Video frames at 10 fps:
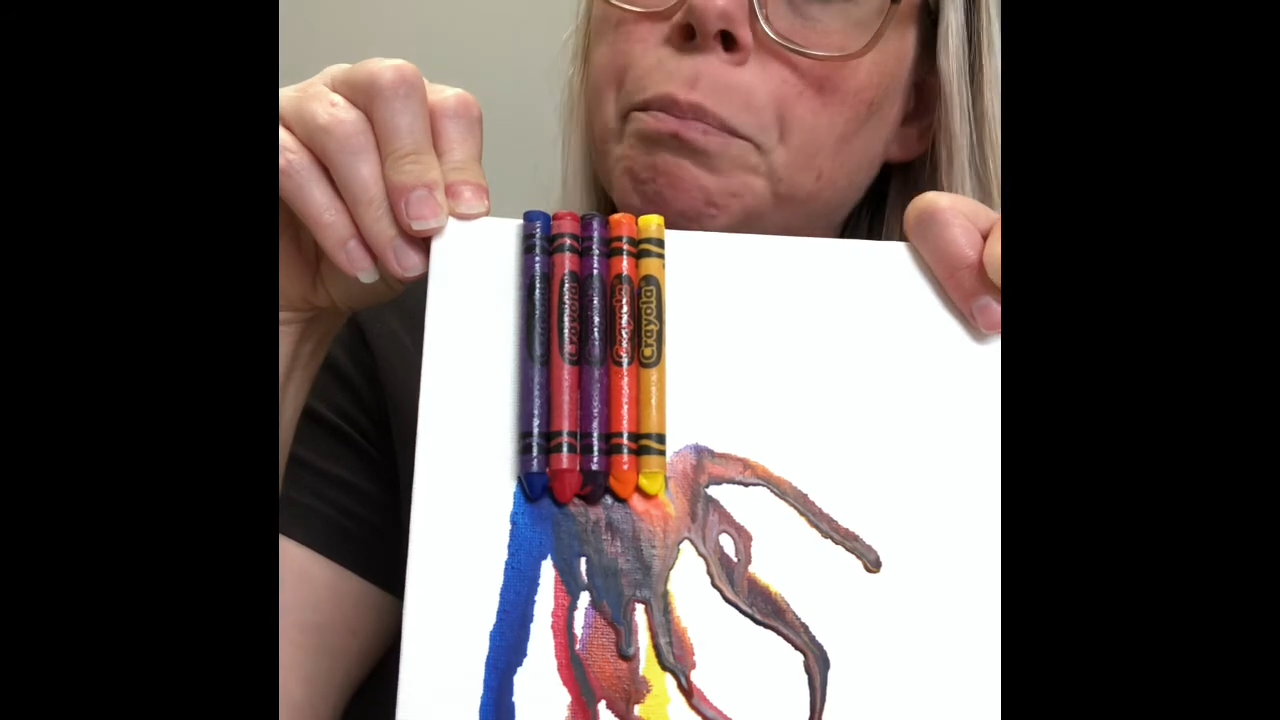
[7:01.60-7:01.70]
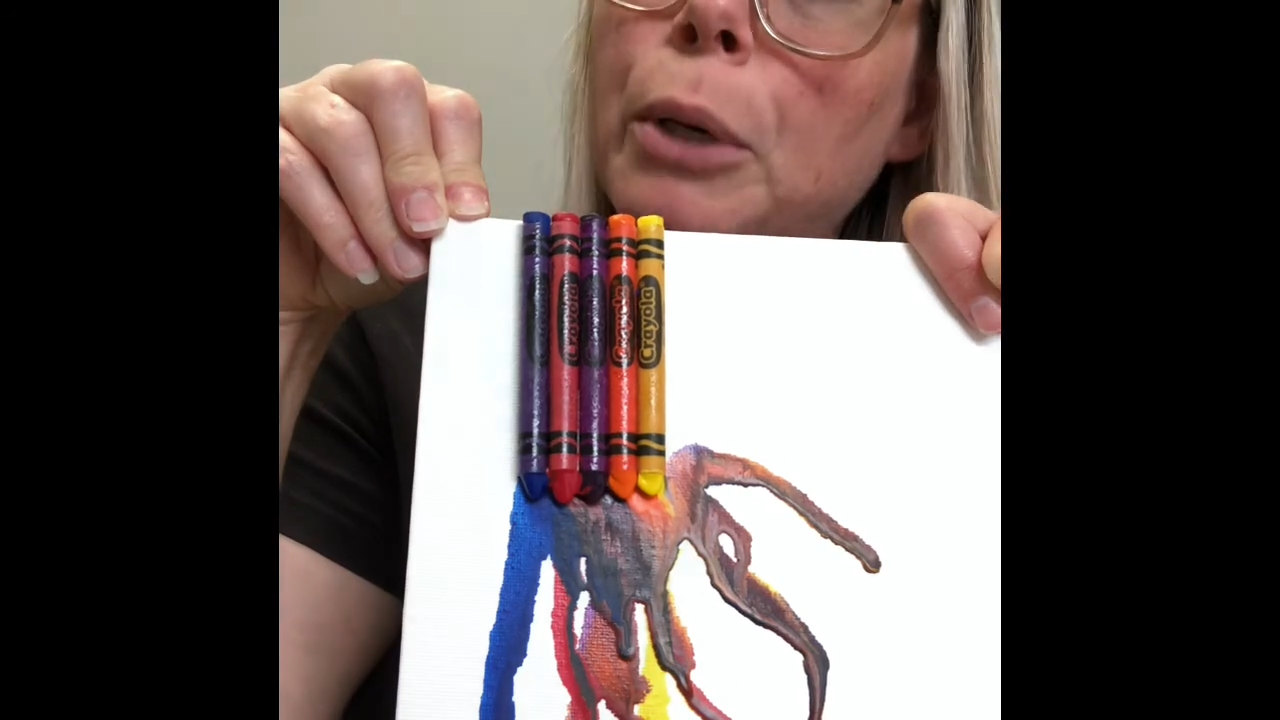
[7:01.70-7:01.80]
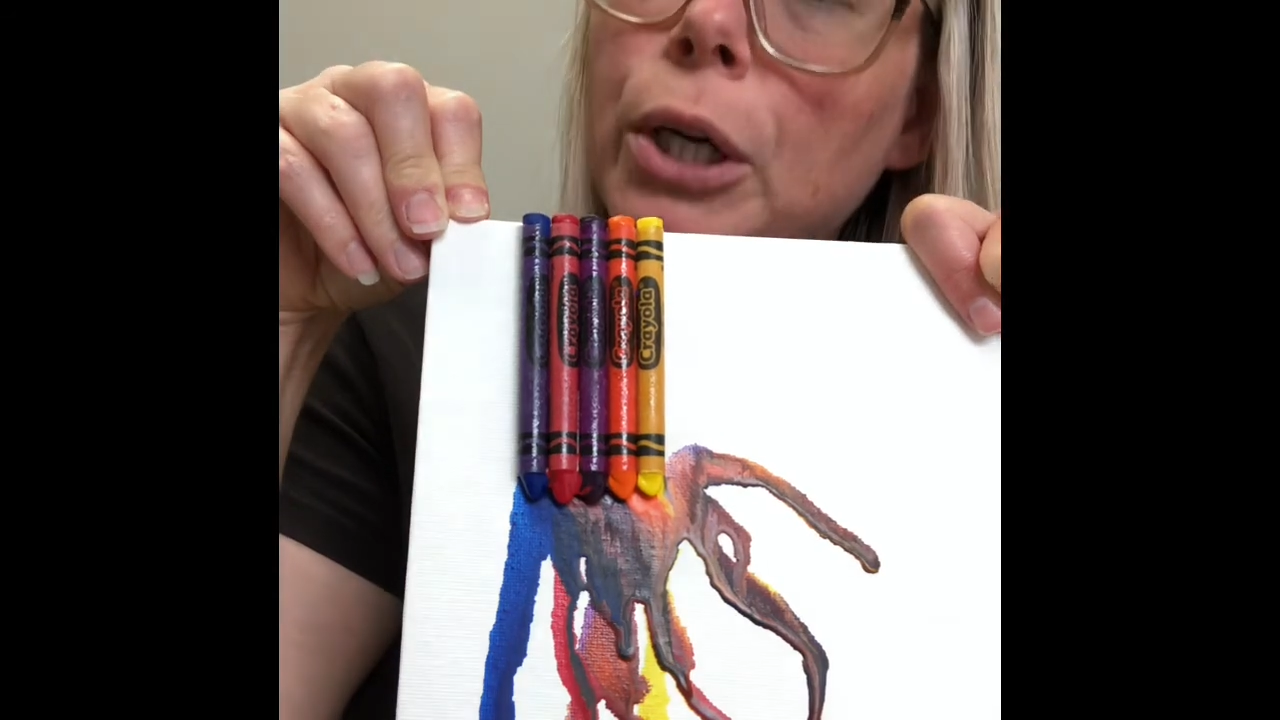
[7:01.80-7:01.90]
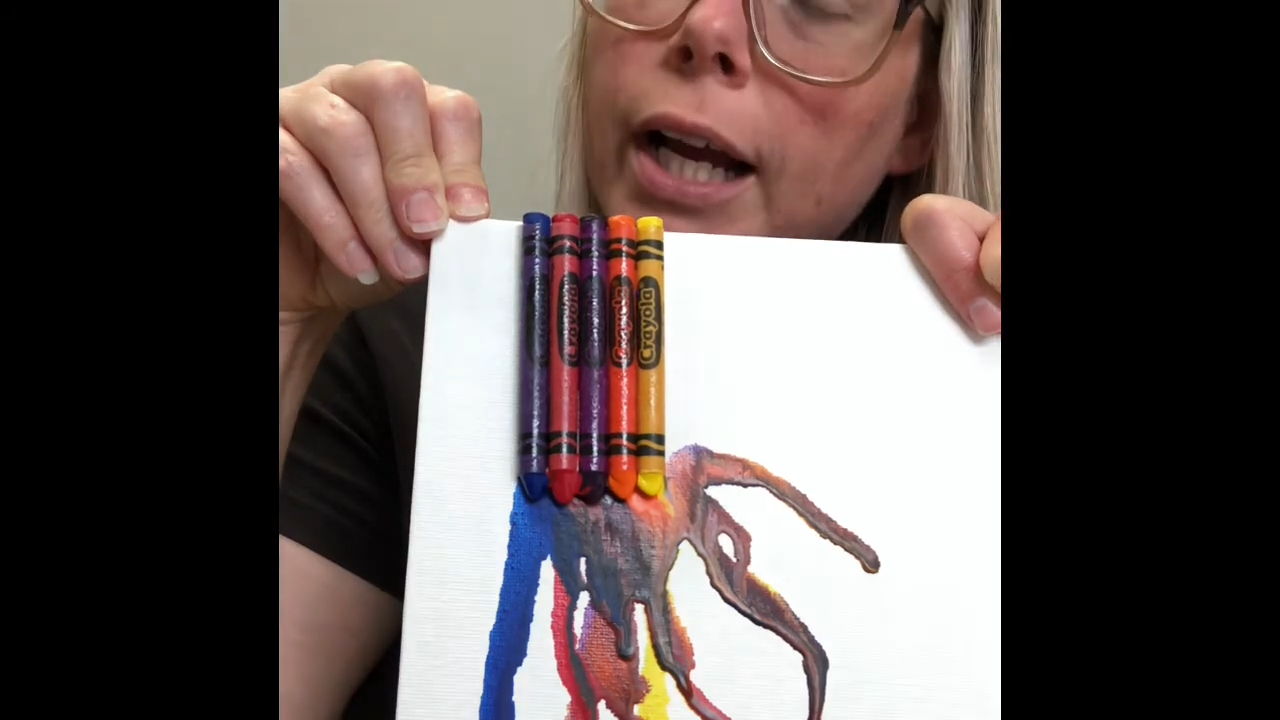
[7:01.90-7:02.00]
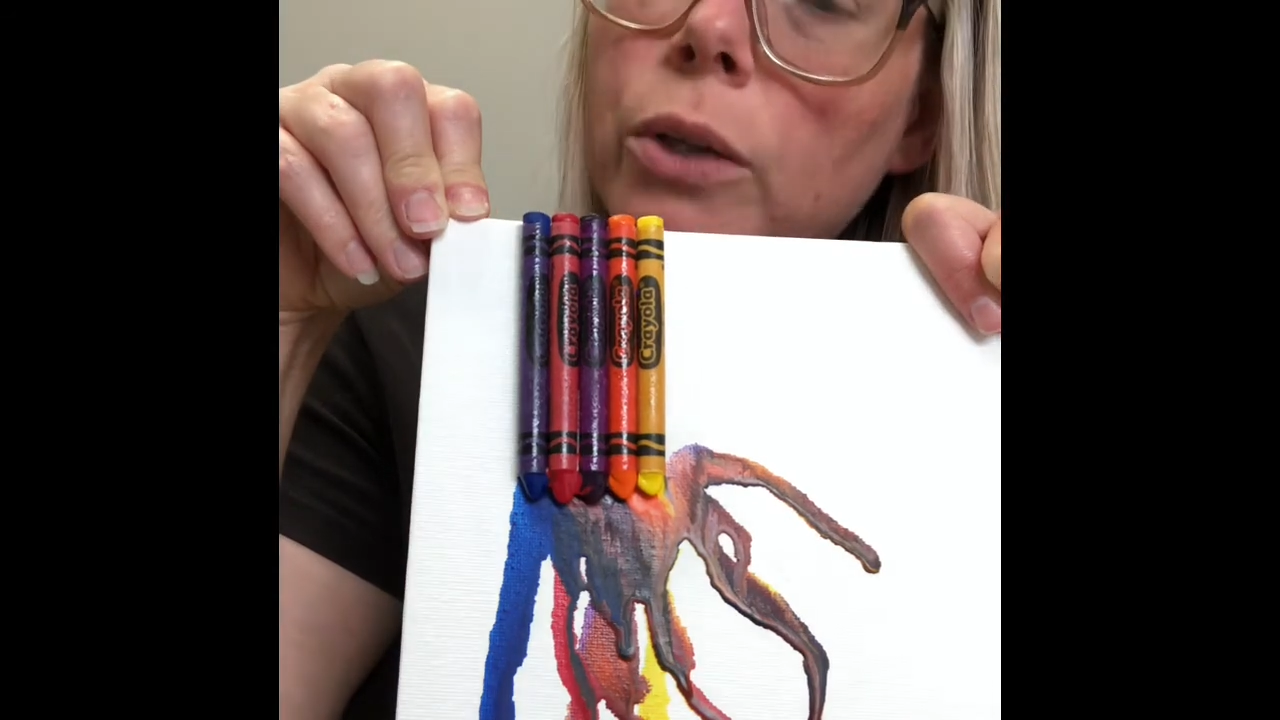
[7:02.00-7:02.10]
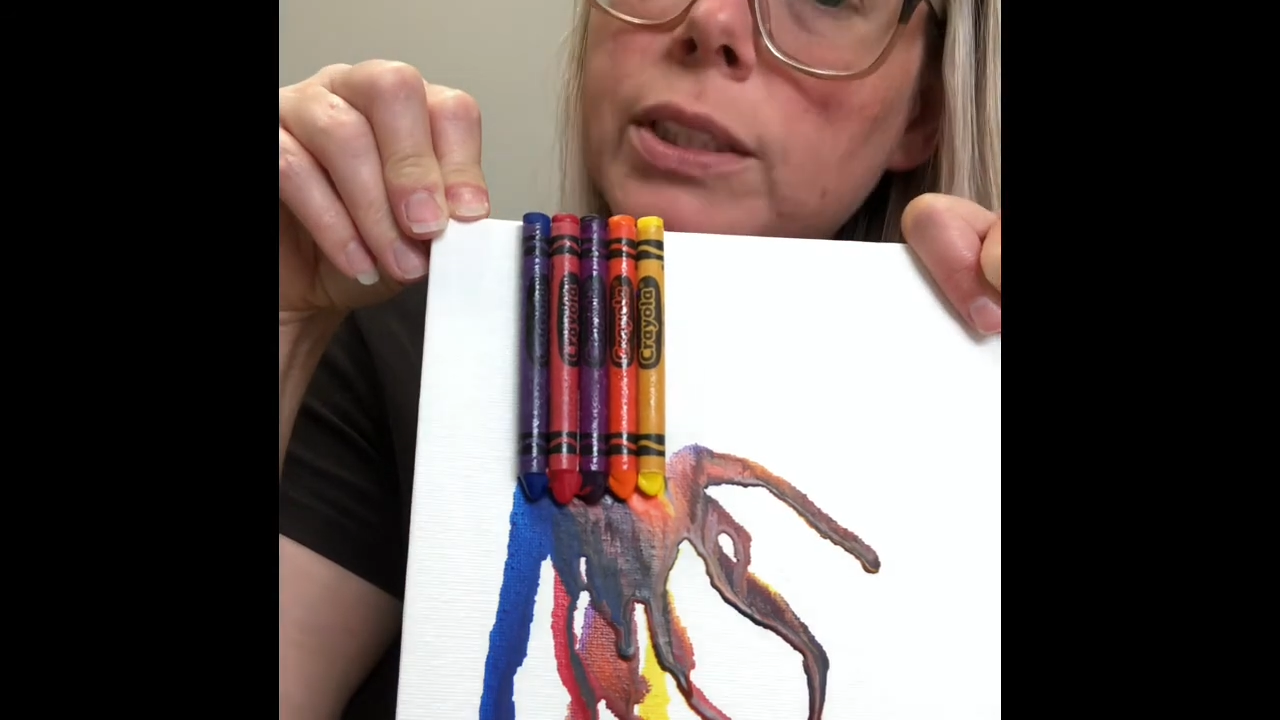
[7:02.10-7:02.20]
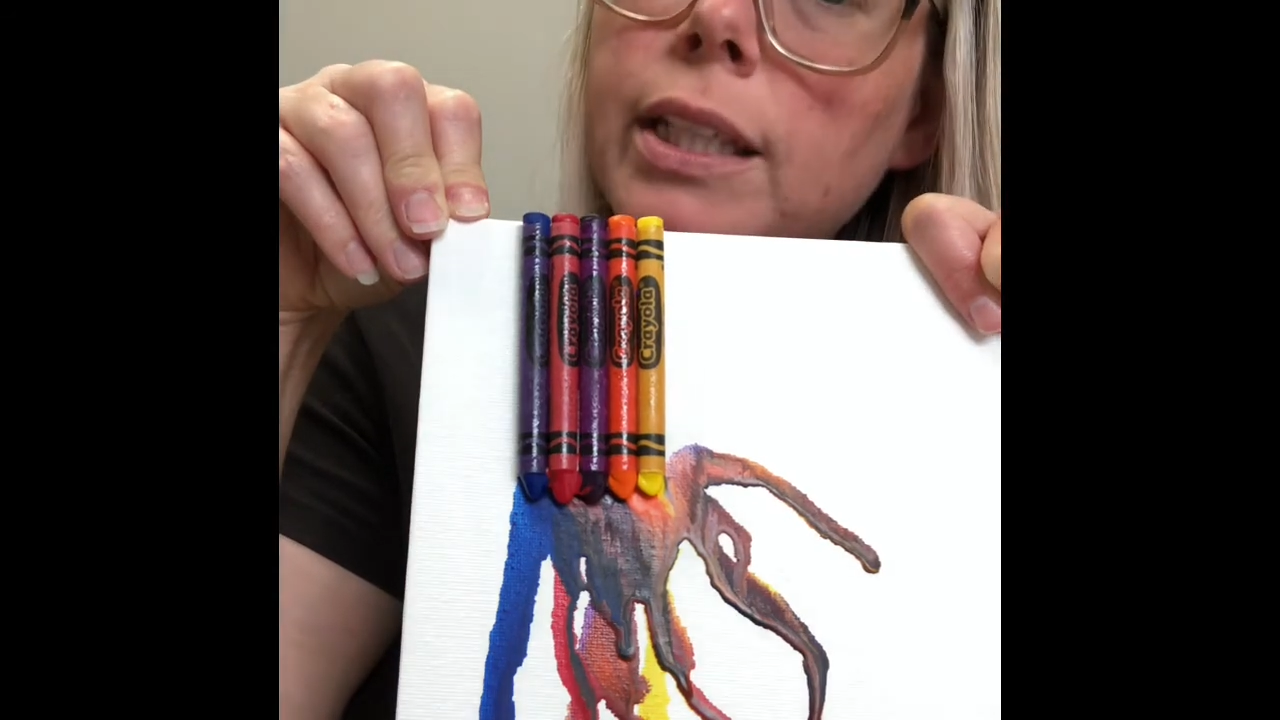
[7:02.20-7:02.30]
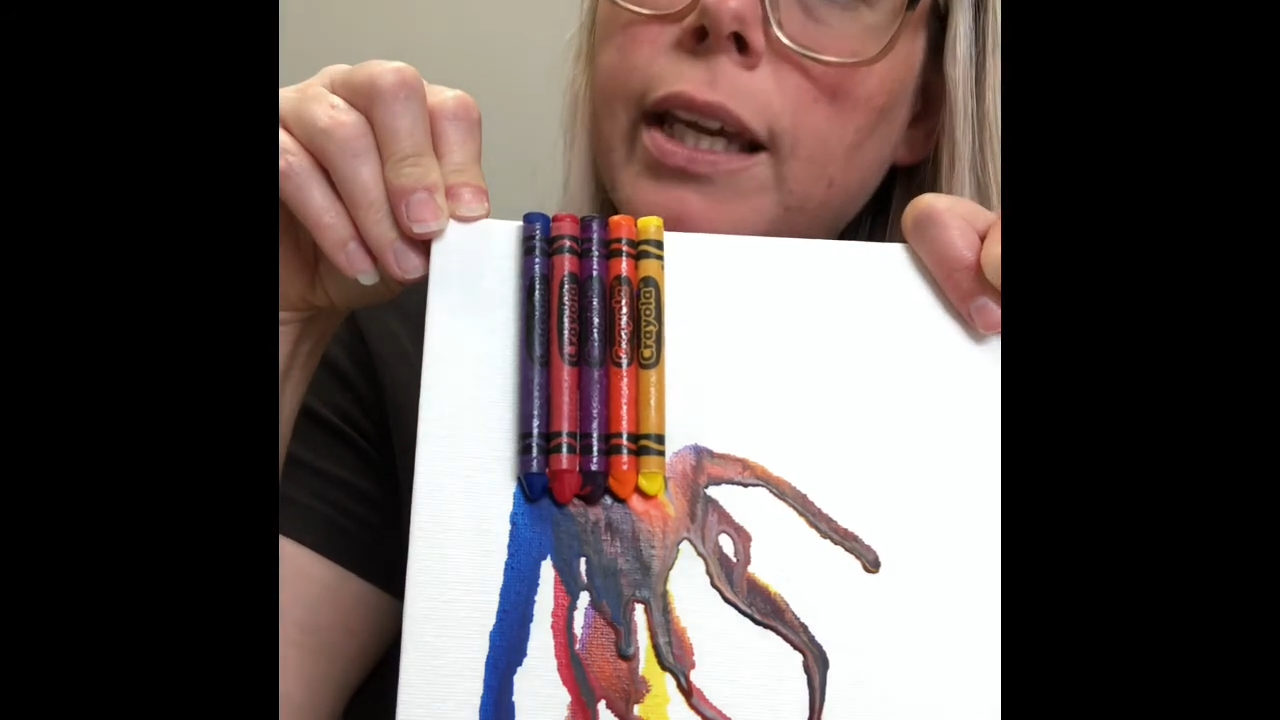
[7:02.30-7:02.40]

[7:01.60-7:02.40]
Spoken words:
birdhouse